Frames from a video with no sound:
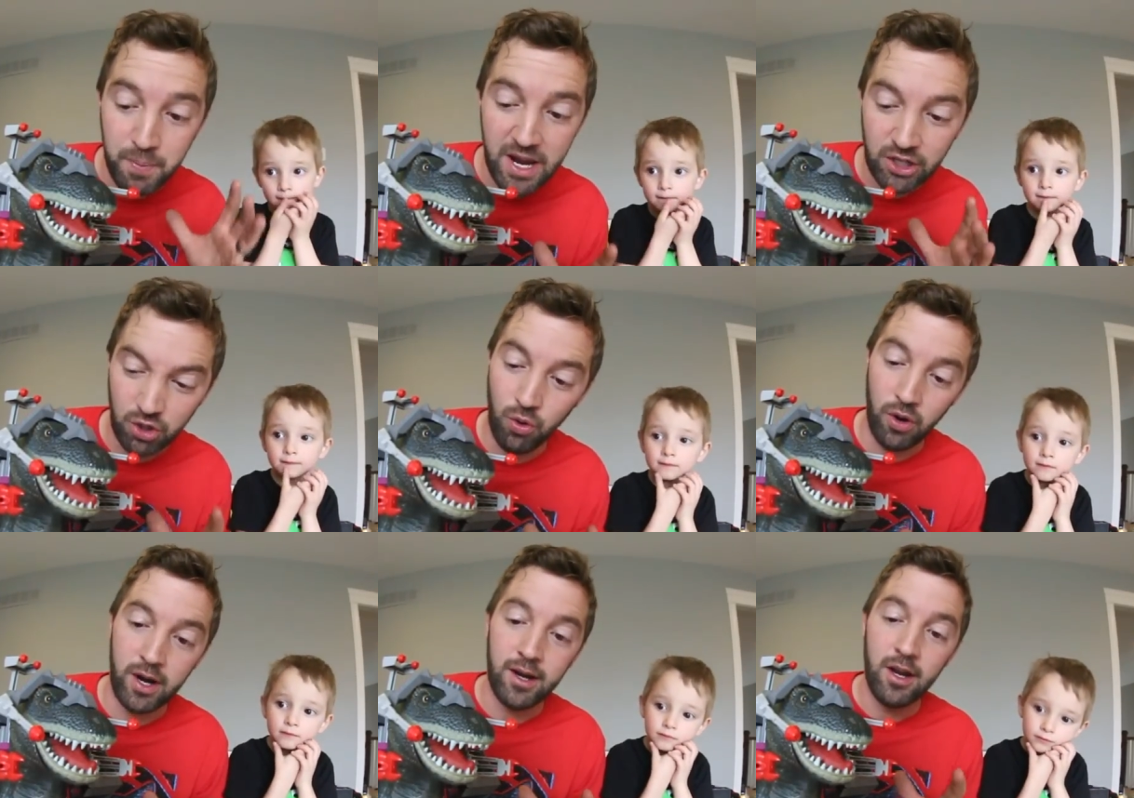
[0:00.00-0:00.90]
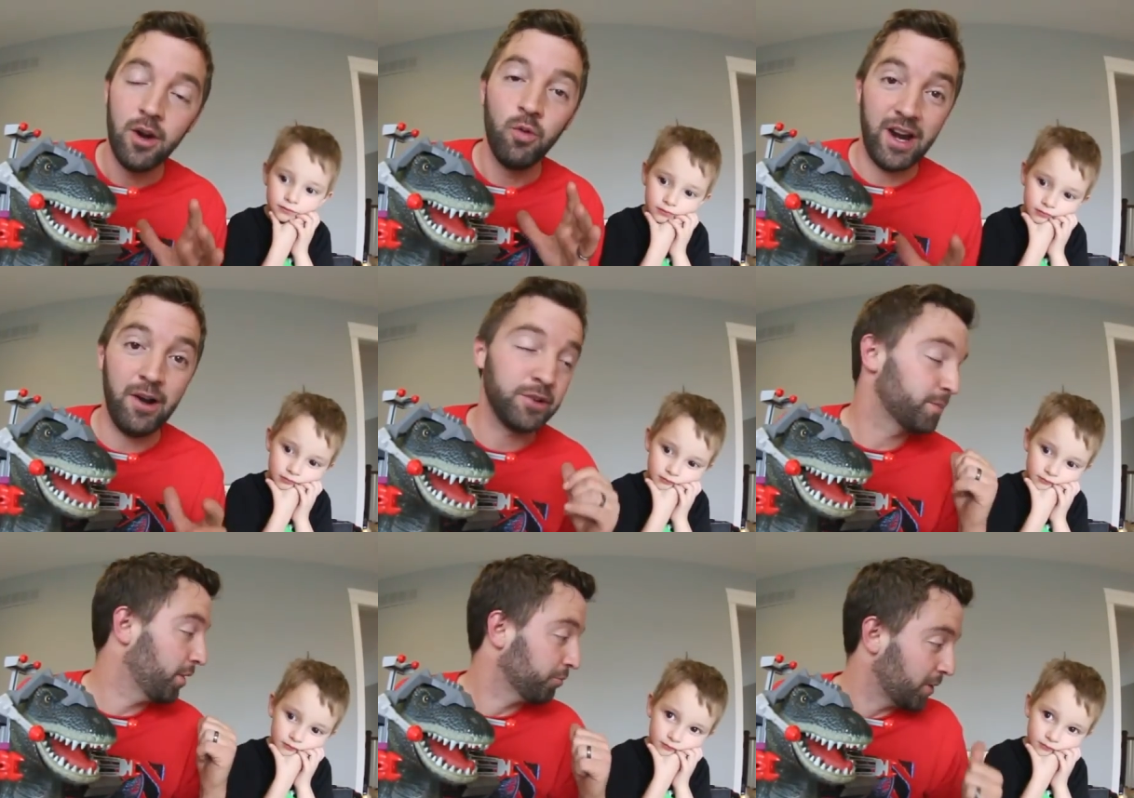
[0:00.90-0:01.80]
Speaker 1: big toy when I
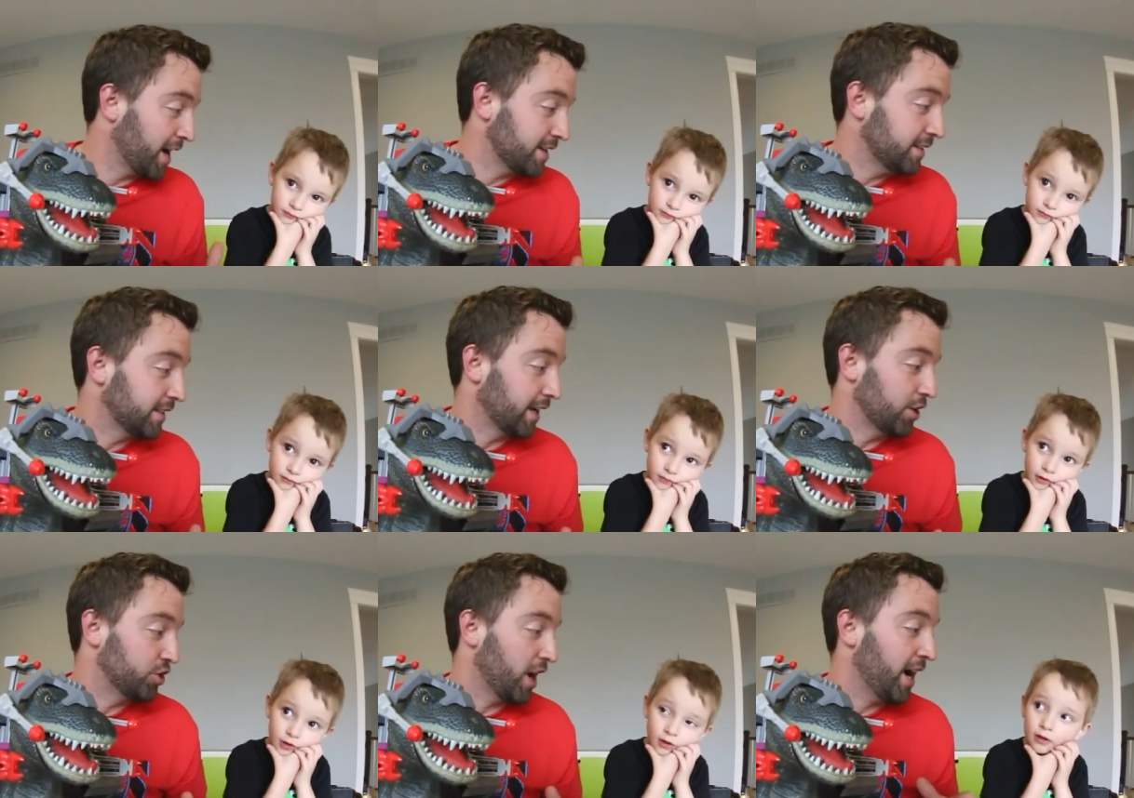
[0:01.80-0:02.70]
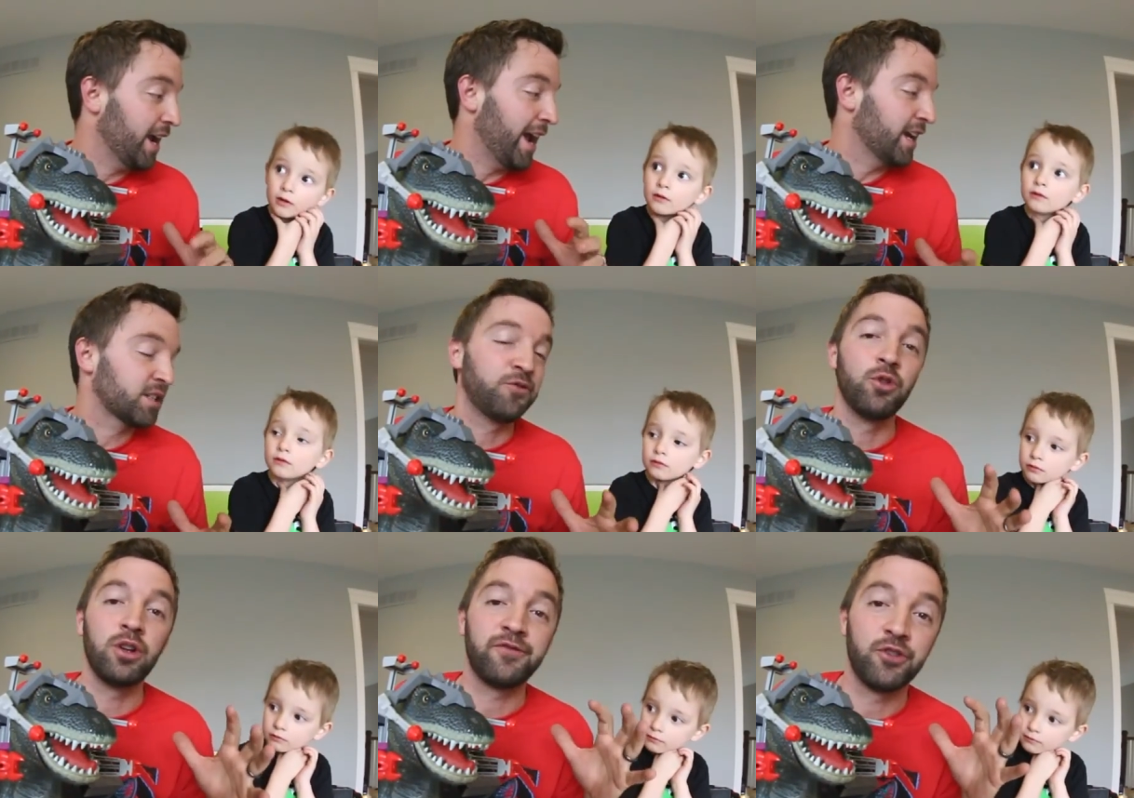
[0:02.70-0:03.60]
was about Ryden's age. I asked
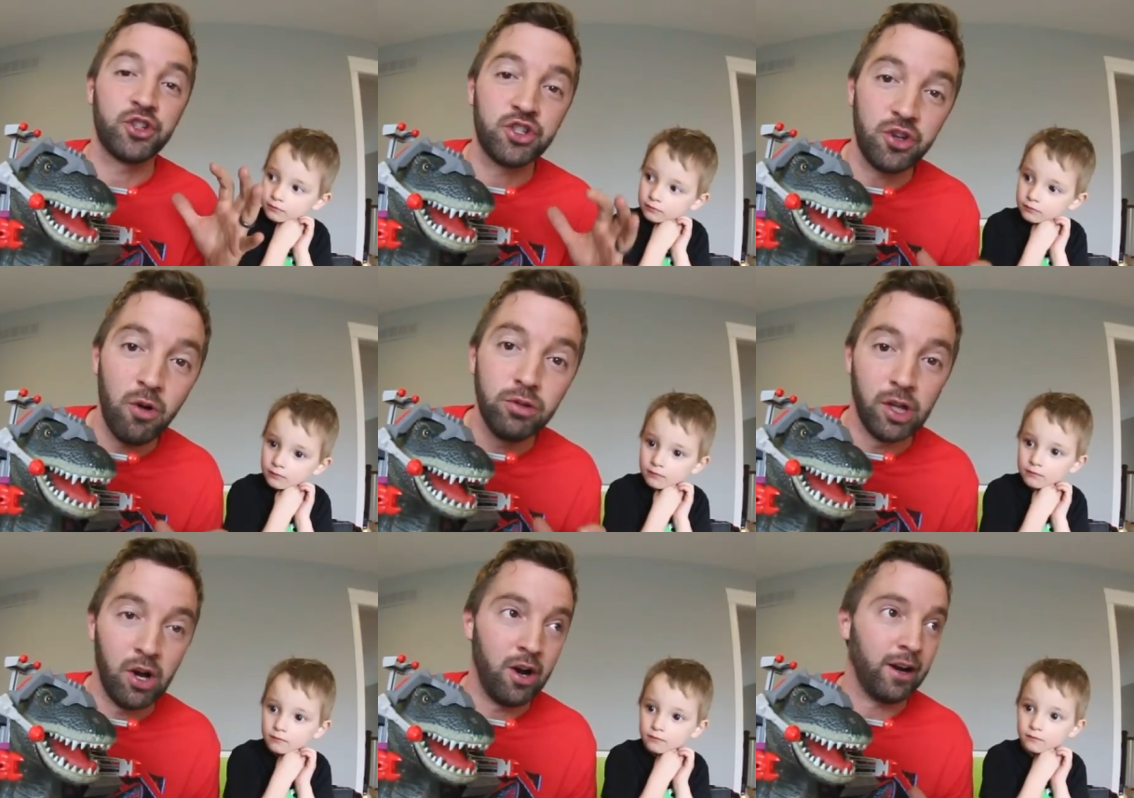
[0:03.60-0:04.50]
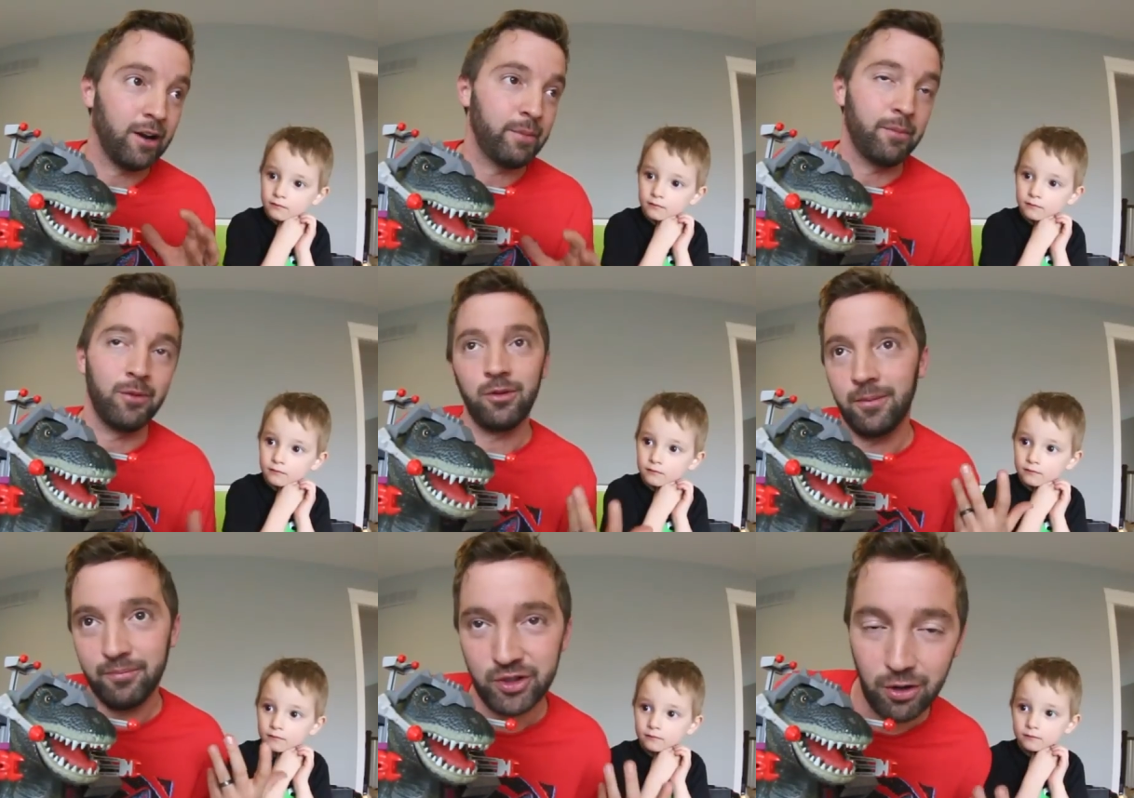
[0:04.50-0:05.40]
for it for so long, I remember,
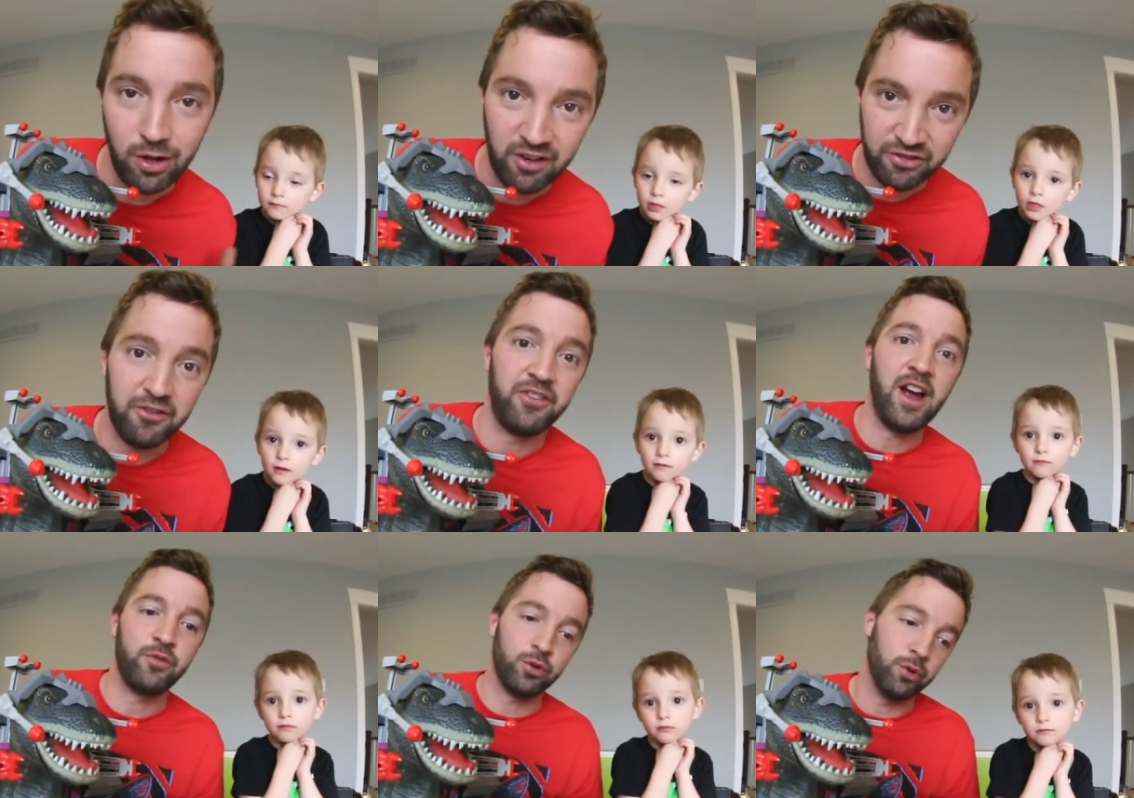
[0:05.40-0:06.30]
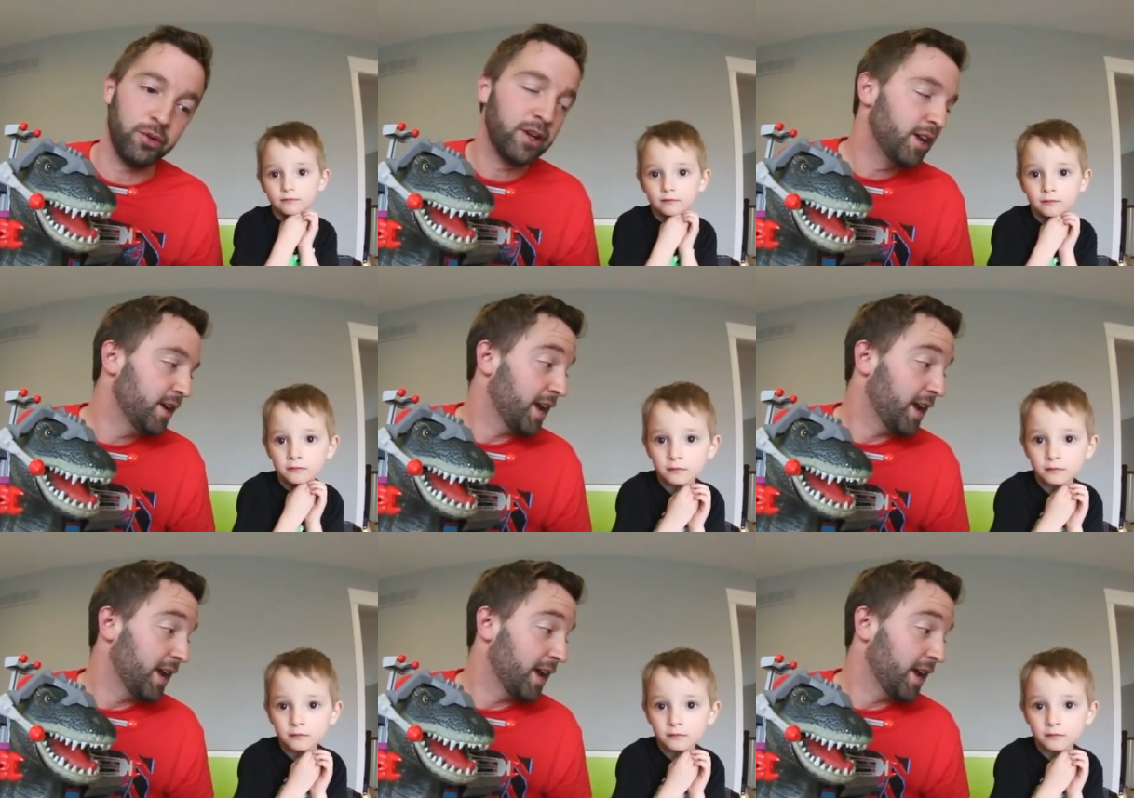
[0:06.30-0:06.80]
well, so long for a five-year-old.